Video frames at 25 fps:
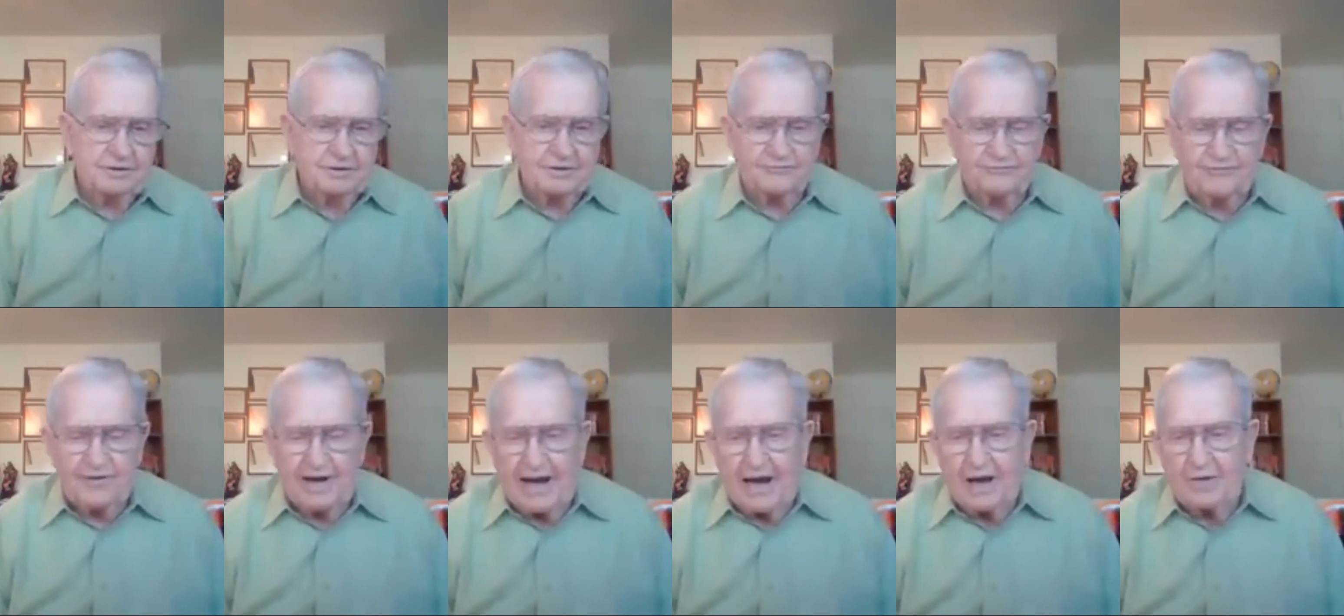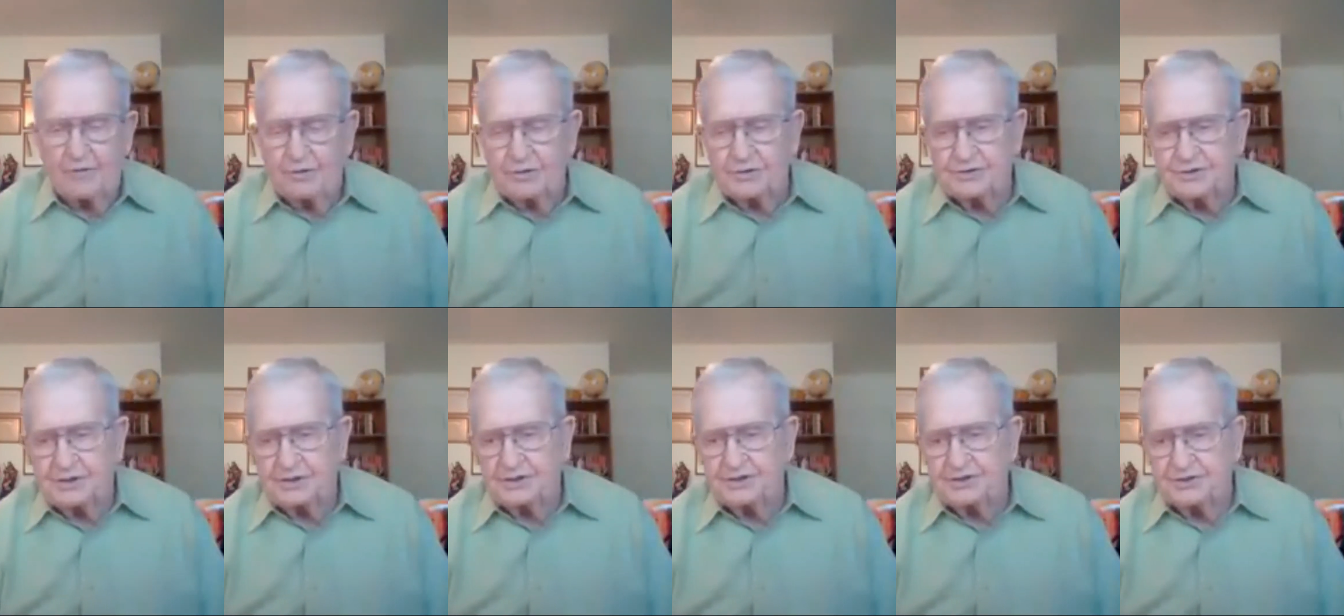the
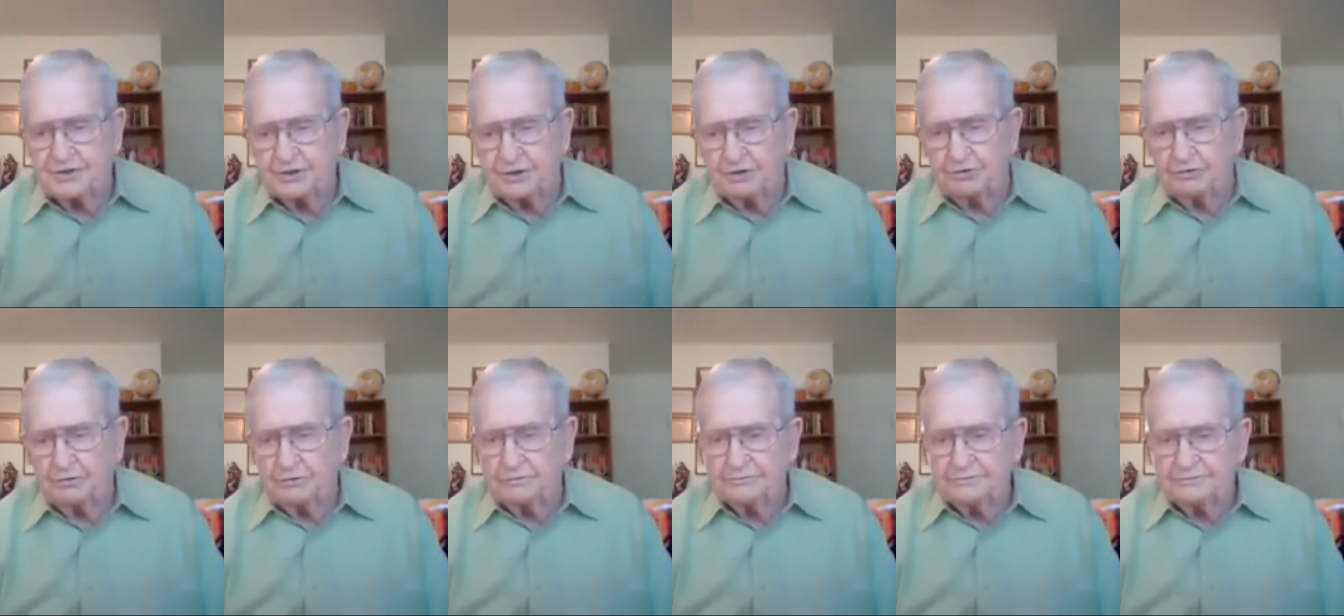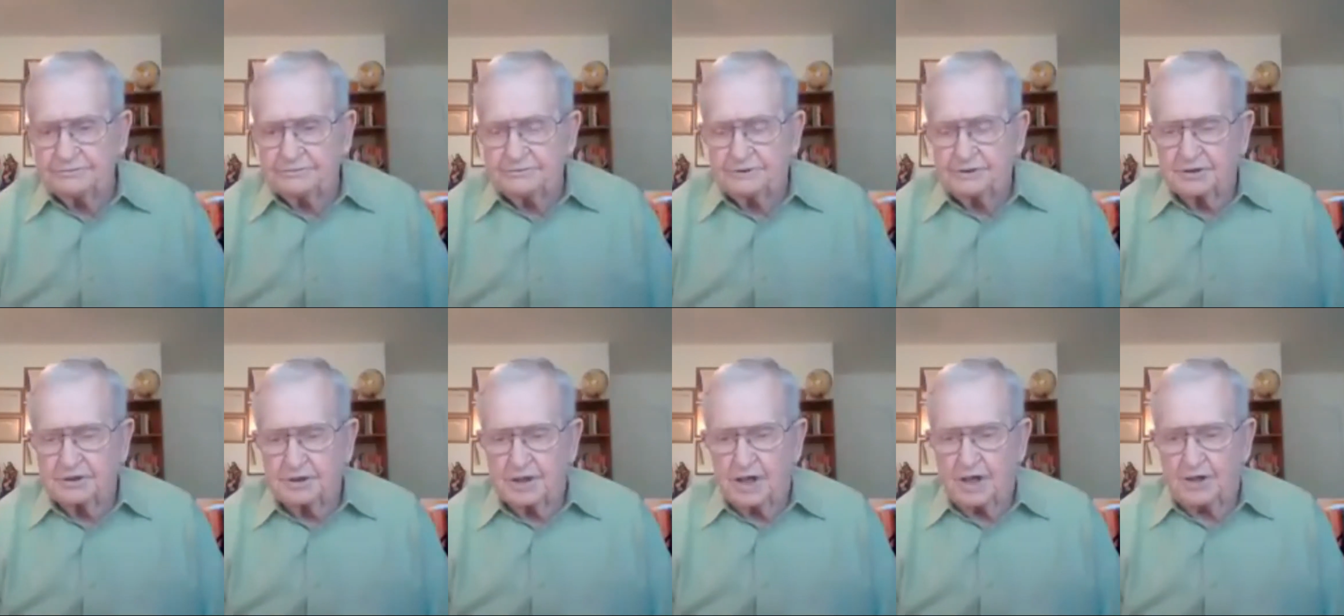virus has still
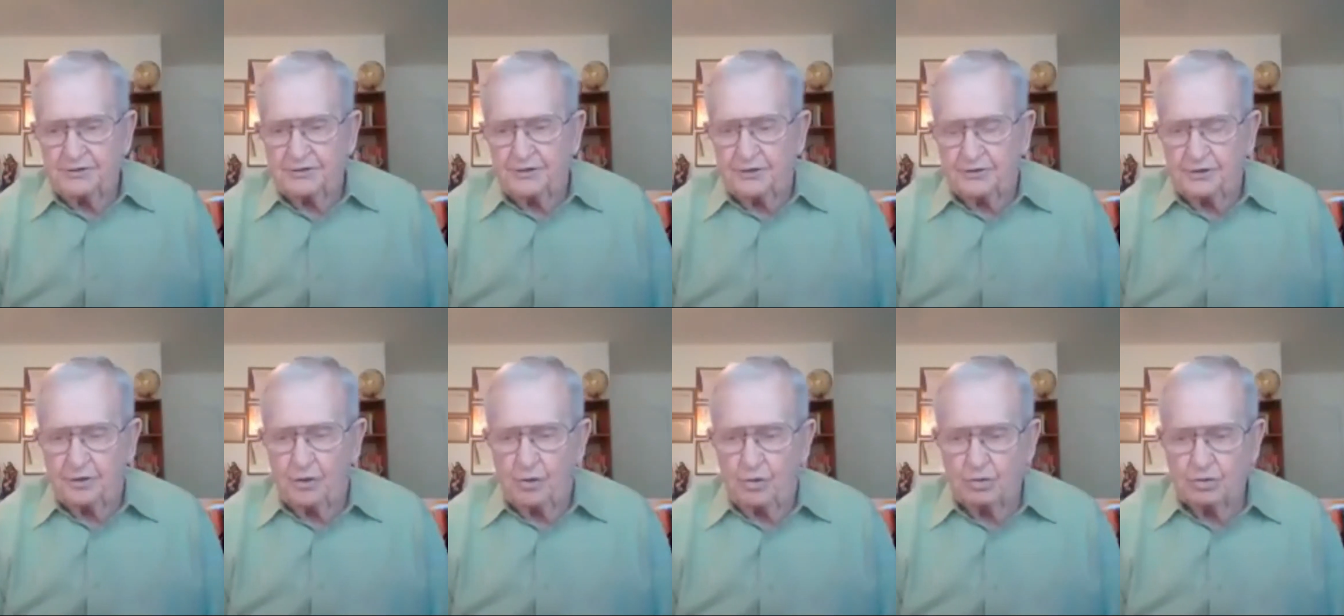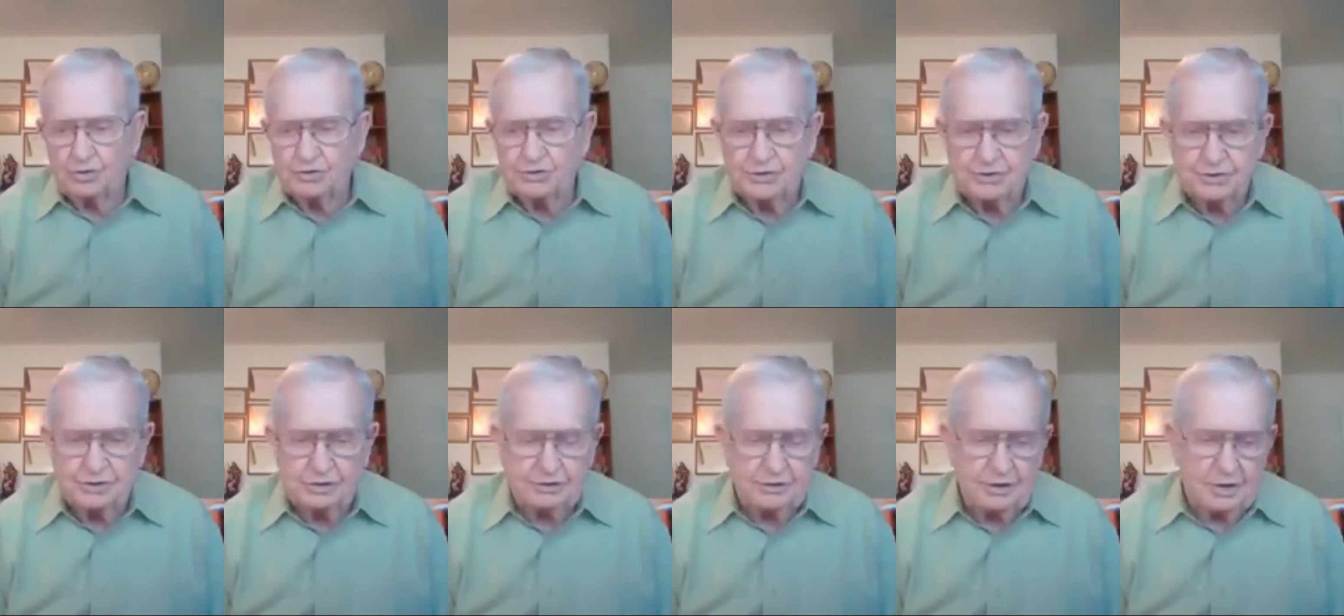got the
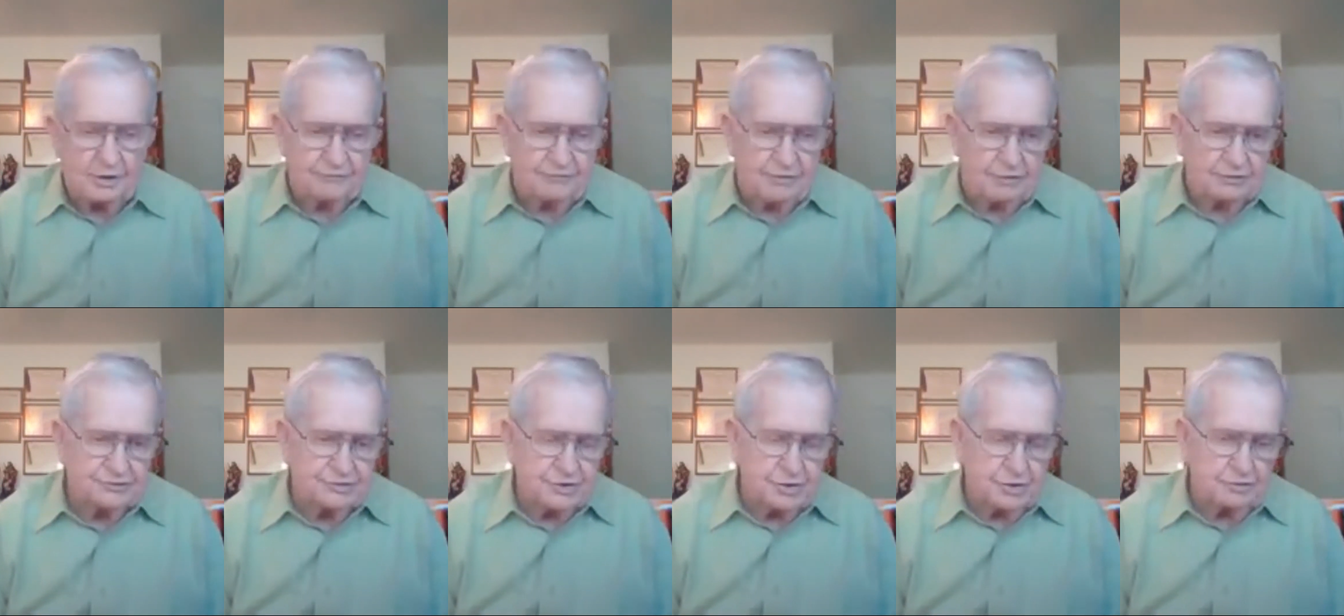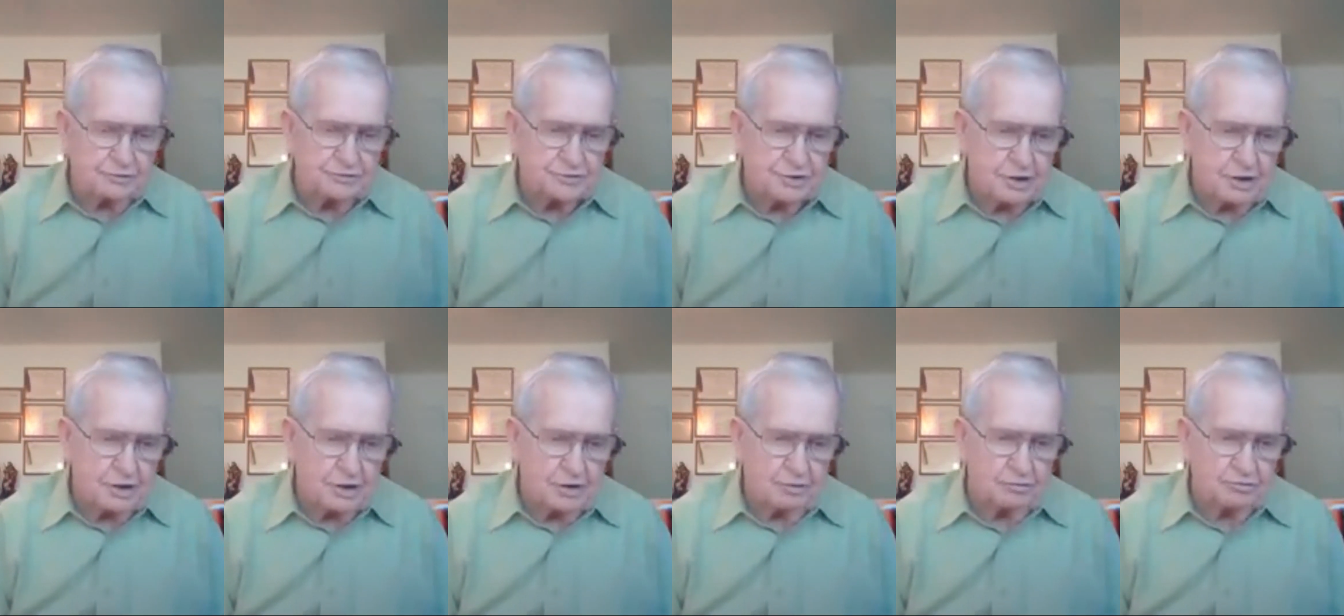doors of our church
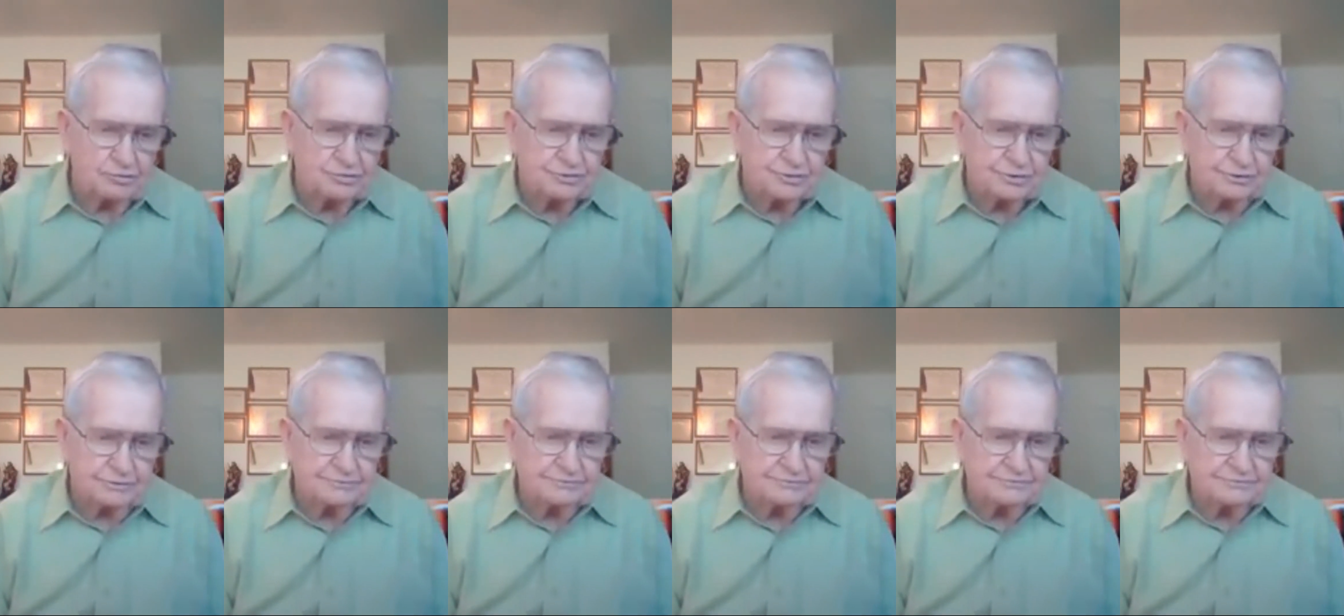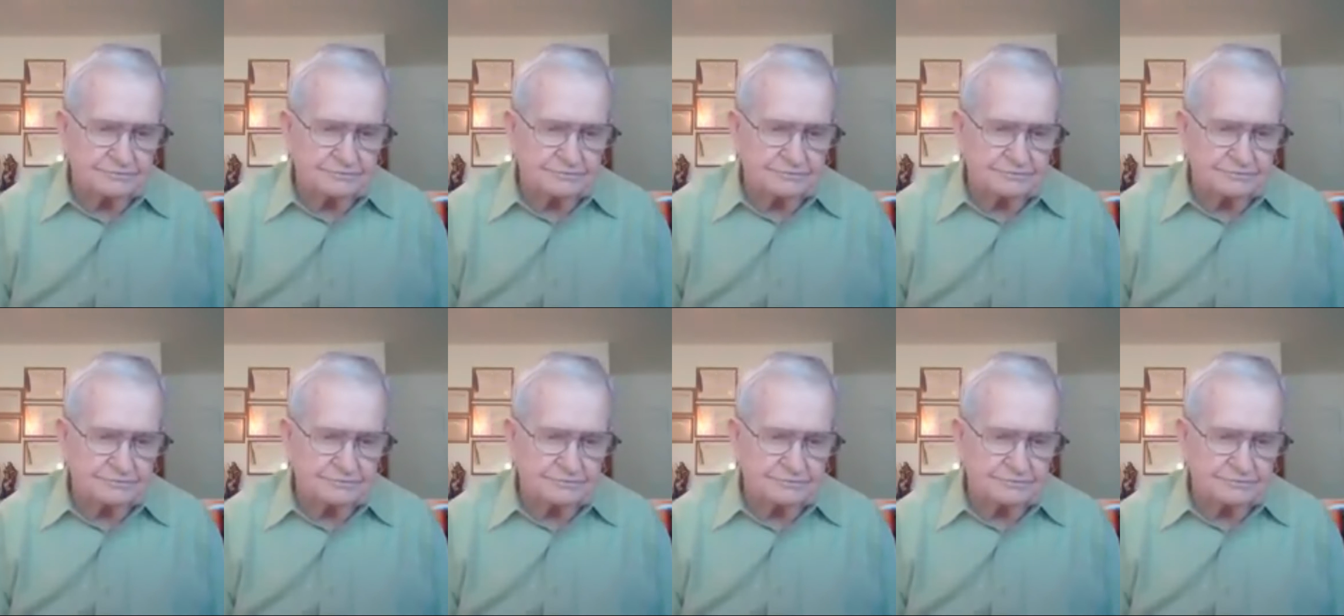closed.